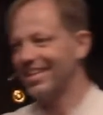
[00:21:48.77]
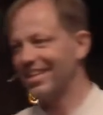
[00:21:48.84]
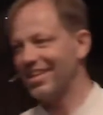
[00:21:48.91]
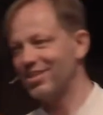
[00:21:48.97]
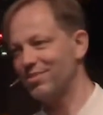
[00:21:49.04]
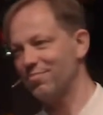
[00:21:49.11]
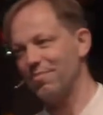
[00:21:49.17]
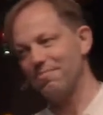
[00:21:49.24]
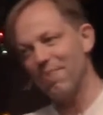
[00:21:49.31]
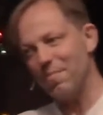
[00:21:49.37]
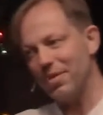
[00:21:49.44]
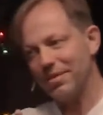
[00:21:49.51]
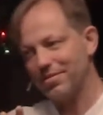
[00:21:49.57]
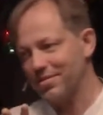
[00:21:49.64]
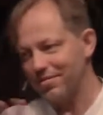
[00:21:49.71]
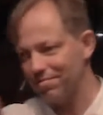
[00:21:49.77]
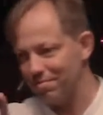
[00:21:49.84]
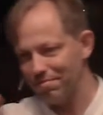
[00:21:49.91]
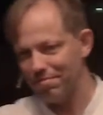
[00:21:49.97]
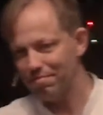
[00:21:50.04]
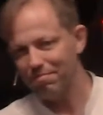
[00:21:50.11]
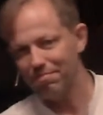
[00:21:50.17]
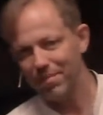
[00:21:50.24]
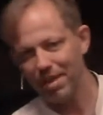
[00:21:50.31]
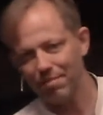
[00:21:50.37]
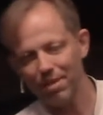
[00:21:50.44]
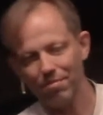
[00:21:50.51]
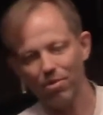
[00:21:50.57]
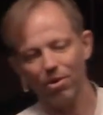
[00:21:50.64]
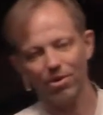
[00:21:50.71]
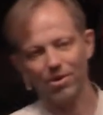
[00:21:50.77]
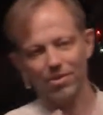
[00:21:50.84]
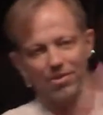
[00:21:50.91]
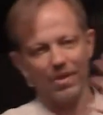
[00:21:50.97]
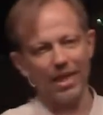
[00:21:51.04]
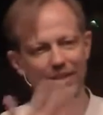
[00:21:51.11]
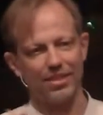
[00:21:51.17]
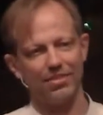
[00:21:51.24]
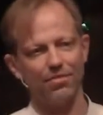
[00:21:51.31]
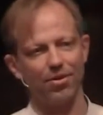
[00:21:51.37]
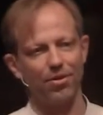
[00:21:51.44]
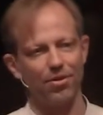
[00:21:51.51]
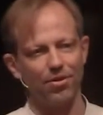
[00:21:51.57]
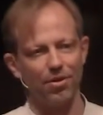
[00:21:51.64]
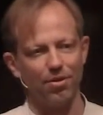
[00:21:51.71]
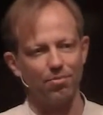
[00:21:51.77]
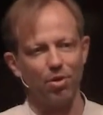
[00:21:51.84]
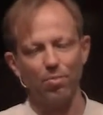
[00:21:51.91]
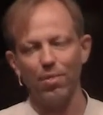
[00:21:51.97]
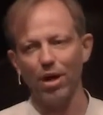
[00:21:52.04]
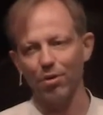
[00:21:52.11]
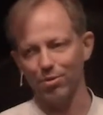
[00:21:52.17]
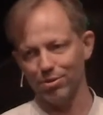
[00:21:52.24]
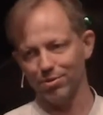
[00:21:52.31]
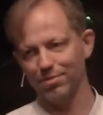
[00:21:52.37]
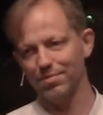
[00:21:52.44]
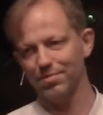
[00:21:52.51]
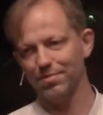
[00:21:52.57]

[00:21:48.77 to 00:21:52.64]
He's a bit maybe more connective or more bold.